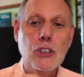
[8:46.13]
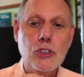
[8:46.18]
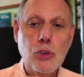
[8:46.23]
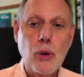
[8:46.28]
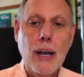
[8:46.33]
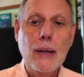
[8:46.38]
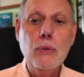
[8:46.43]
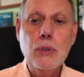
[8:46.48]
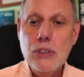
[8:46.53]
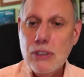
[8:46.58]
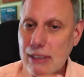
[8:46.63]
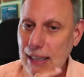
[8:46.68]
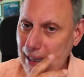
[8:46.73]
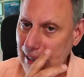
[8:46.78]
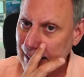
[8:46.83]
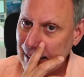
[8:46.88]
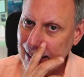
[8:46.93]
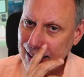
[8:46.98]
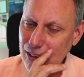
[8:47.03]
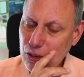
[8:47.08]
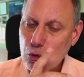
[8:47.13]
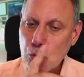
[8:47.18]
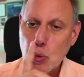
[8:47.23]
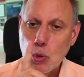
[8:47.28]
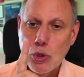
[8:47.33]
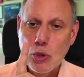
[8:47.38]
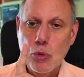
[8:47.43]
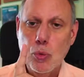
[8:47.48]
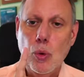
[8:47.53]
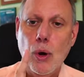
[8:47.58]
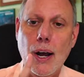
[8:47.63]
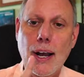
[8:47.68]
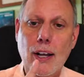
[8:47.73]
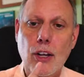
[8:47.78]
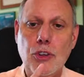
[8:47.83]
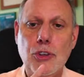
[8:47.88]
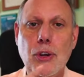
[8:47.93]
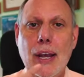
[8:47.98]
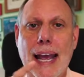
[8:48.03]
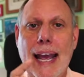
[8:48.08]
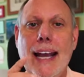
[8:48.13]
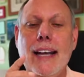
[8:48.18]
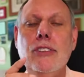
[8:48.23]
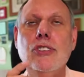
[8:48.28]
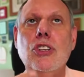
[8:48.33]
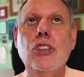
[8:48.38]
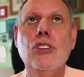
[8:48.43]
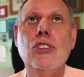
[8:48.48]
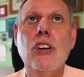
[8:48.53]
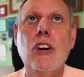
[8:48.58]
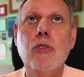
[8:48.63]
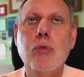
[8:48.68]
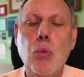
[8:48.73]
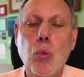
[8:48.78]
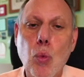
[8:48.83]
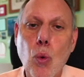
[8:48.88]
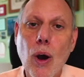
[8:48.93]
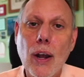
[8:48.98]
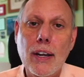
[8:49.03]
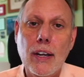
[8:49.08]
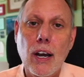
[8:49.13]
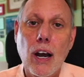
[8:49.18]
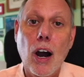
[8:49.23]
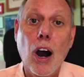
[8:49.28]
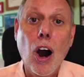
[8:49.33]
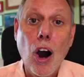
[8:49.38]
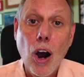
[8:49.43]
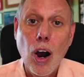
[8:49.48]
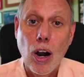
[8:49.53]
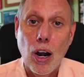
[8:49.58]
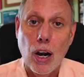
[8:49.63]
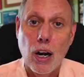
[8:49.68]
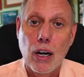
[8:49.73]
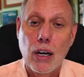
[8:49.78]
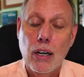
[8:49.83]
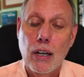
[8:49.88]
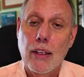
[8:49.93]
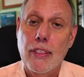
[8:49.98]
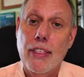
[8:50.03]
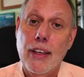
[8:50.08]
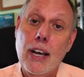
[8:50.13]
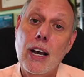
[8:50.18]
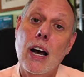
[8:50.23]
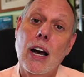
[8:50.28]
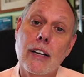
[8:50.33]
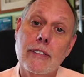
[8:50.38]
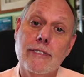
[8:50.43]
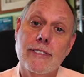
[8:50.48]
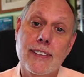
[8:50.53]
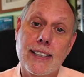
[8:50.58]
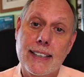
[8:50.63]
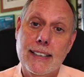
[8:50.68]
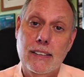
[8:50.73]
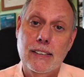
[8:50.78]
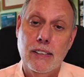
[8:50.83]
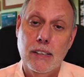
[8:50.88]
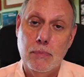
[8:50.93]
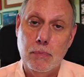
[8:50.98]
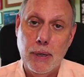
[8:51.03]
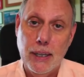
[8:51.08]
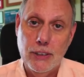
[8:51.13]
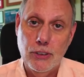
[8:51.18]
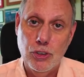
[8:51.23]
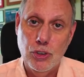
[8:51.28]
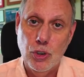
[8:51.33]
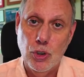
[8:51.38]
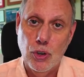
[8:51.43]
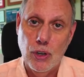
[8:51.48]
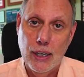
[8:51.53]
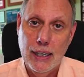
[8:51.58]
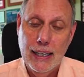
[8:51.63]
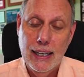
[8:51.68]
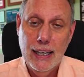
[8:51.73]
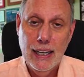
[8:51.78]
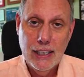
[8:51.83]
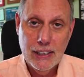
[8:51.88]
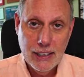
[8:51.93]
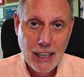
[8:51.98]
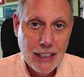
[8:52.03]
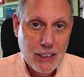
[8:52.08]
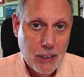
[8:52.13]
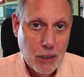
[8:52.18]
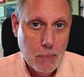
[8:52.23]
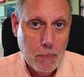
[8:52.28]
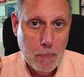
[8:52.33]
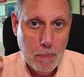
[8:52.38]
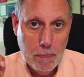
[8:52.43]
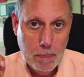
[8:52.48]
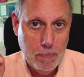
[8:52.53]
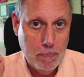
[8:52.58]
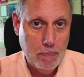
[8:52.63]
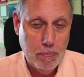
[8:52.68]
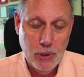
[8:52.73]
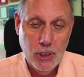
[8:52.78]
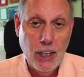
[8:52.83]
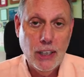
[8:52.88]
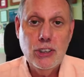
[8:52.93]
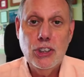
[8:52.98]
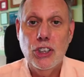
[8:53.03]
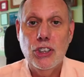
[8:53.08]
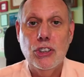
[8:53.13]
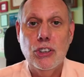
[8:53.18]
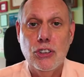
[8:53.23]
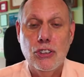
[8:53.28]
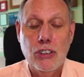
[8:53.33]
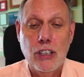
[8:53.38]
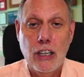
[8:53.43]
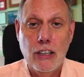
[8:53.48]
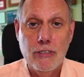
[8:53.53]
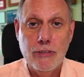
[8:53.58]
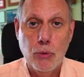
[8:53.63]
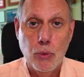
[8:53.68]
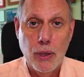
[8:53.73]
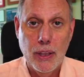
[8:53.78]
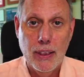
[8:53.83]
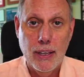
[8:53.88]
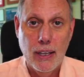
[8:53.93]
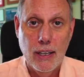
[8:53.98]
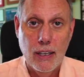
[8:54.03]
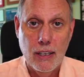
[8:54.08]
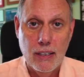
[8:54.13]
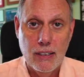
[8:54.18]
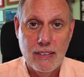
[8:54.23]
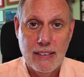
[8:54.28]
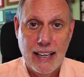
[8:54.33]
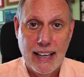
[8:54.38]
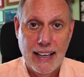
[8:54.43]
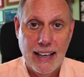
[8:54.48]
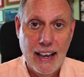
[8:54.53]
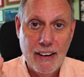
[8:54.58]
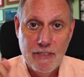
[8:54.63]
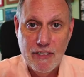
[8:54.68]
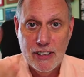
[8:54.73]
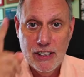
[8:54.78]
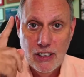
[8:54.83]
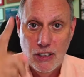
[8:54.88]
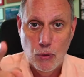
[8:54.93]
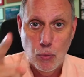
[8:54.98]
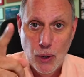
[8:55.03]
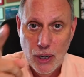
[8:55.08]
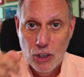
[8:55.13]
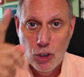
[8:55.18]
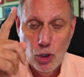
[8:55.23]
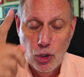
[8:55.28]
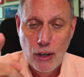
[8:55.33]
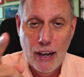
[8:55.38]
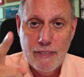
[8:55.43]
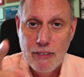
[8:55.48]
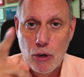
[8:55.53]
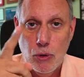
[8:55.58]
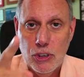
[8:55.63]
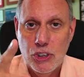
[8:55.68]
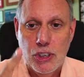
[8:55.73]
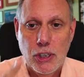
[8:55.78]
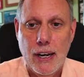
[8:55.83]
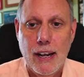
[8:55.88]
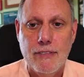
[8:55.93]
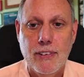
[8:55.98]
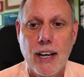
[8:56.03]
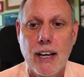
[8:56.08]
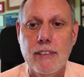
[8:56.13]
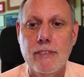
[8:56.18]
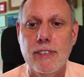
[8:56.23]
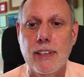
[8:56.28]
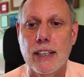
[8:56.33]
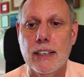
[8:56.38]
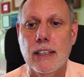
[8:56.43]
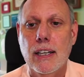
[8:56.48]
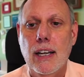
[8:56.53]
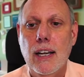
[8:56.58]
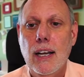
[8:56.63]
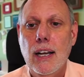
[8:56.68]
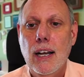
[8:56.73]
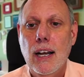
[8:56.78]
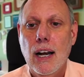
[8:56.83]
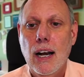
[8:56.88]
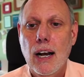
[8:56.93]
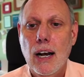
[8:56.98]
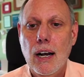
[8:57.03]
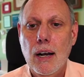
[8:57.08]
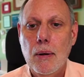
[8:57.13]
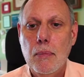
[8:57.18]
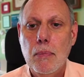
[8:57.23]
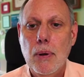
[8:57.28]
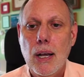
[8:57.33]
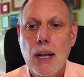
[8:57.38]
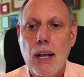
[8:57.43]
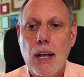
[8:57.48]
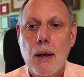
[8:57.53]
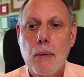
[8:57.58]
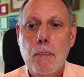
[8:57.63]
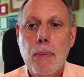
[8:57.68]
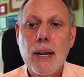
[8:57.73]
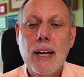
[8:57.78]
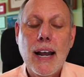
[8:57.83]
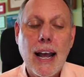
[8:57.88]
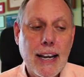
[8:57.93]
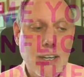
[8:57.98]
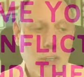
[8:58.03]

so i would say it is worthwhile to ask yourself what are the conflicts in my story not to bludgeon yourself with it saying every where who everyone should have conflict um, but